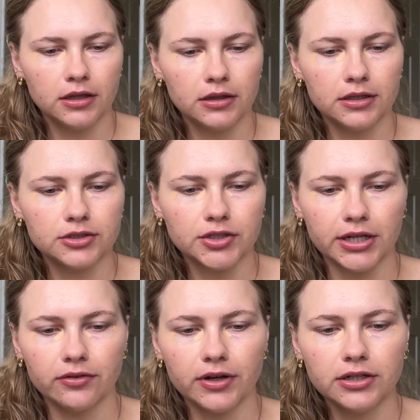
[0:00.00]
The shade
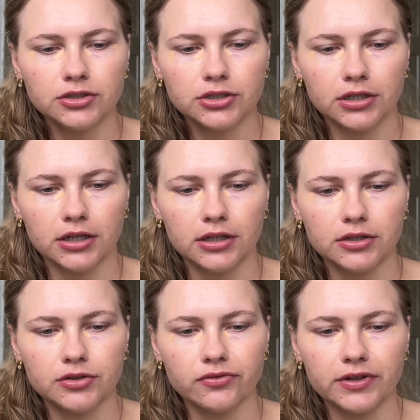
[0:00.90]
range on the
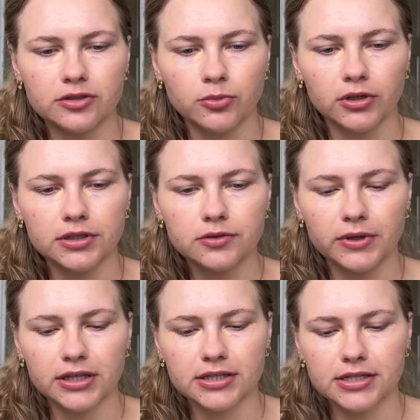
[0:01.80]
Too Faced Born This Way
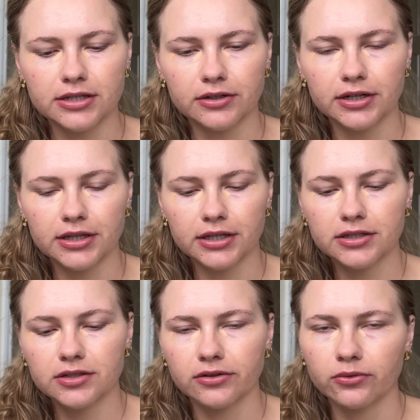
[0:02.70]
concealer I think is
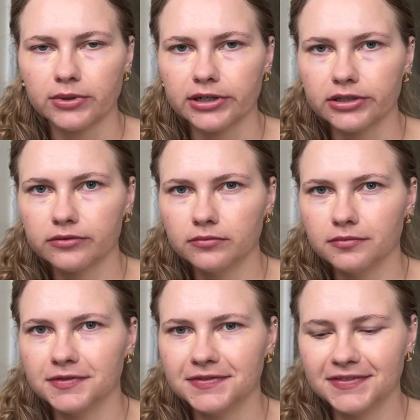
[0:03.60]
so weird.
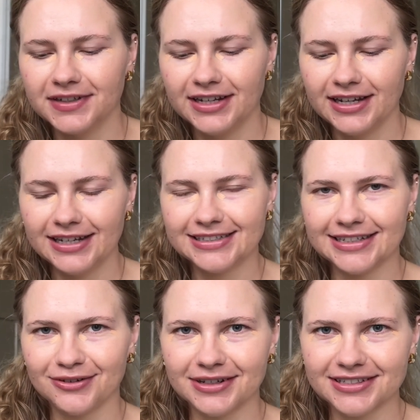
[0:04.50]
Does
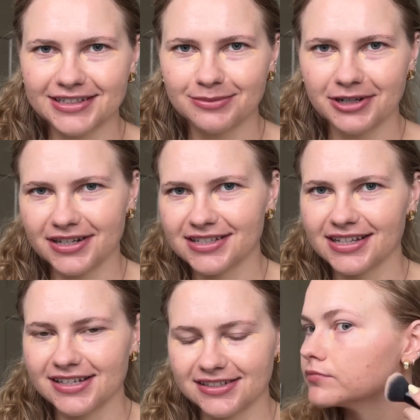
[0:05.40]
anyone else experience that?